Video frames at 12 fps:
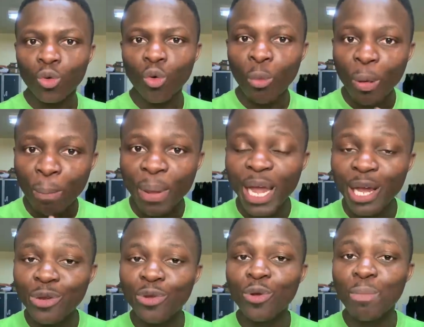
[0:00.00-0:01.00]
will be
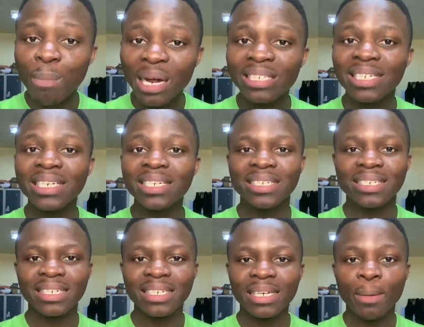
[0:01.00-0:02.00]
paying you monthly
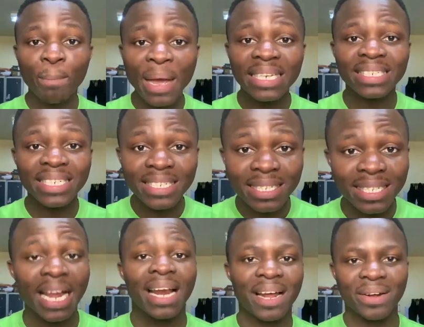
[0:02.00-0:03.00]
pension
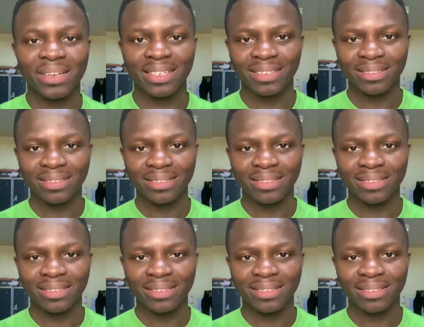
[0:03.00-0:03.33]
salary,